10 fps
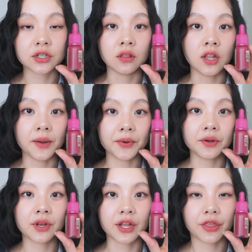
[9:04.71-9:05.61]
out a lot
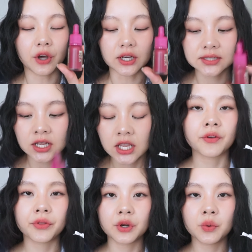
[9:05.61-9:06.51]
better than I thought.
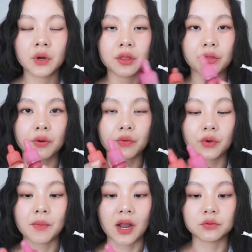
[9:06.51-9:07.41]
For 31 and
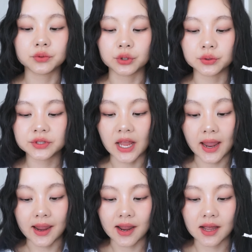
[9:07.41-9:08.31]
33 Mild Rose
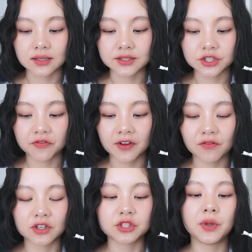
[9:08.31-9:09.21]
and
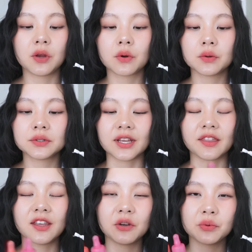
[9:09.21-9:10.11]
Favorite Pink Rose, I
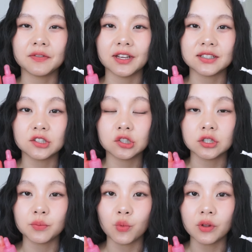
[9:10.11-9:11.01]
think I would have liked it to
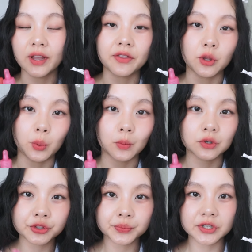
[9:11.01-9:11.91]
look more like the
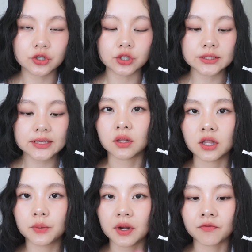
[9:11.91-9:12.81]
promotional pictures. A
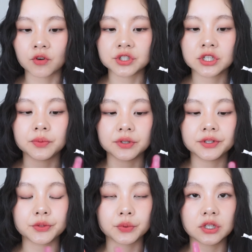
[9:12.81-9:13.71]
little bit unfortunate, but
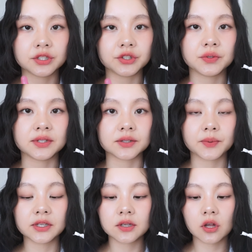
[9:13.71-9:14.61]
these are really good to use as
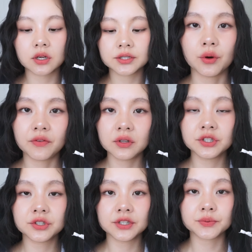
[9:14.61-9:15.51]
base colors. Overall,
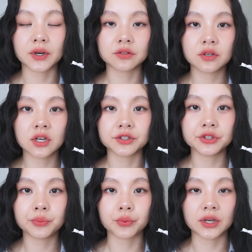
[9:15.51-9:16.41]
these shades were actually not
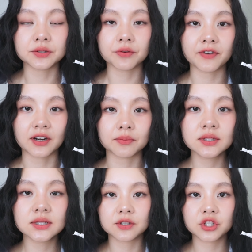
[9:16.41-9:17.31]
too bright or
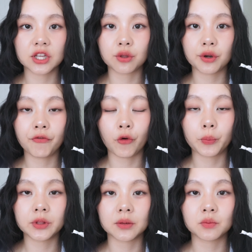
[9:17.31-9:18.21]
vibrant. Shade 34
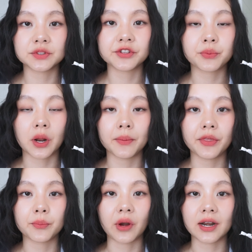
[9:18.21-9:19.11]
Plum Rose is probably
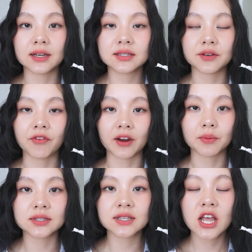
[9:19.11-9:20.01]
the brightest and
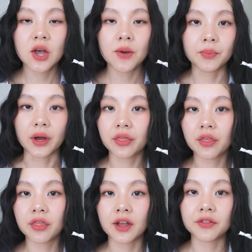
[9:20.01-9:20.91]
vibrant, but other
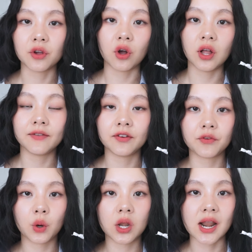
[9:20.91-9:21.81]
than that, they all have a
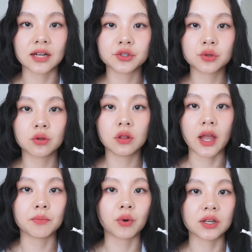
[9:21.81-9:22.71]
very natural
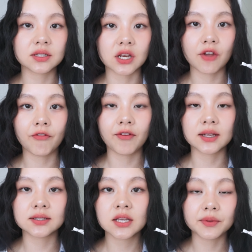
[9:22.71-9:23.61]
and brightening
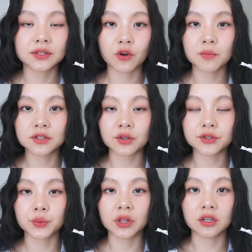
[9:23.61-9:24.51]
effect. This formula is
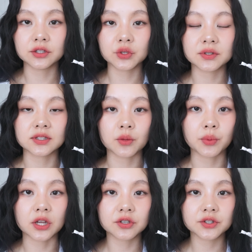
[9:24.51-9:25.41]
also really good to use as a
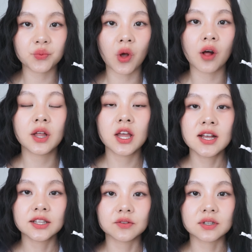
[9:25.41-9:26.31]
blush as well,
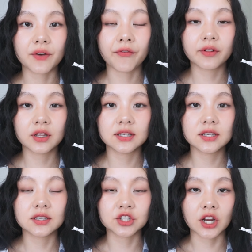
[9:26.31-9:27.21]
so
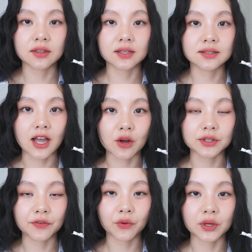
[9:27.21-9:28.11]
definitely check these
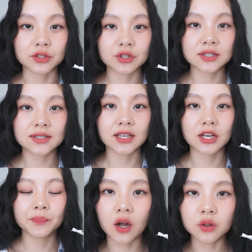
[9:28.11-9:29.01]
out if you're
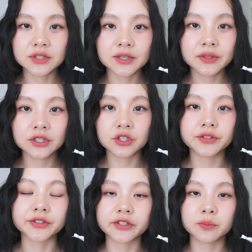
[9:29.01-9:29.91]
interested. Although some of these
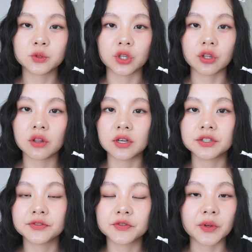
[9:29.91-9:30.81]
shades are similar to other
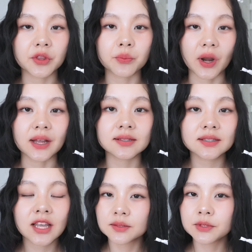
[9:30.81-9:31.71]
collections from other
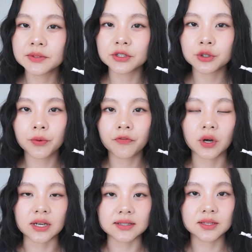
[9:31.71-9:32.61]
brands, sometimes I do
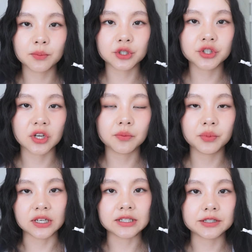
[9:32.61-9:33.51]
prefer a similar shade
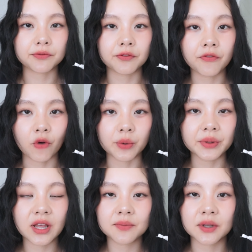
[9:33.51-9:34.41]
but in different
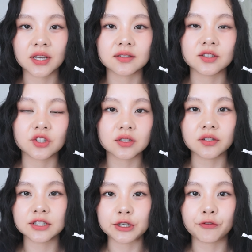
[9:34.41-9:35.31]
formula because it just
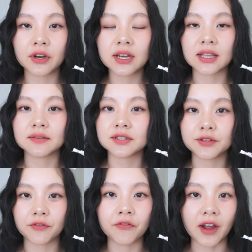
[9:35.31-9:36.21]
looks different and gives a
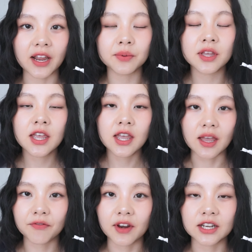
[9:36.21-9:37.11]
different vibe
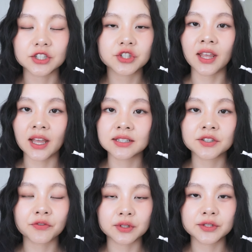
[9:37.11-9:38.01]
and finish. And
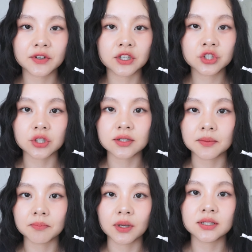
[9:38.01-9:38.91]
for this finish, it looks
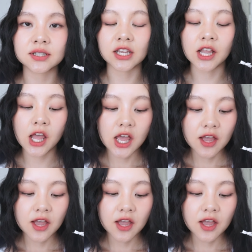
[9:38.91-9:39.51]
amazing.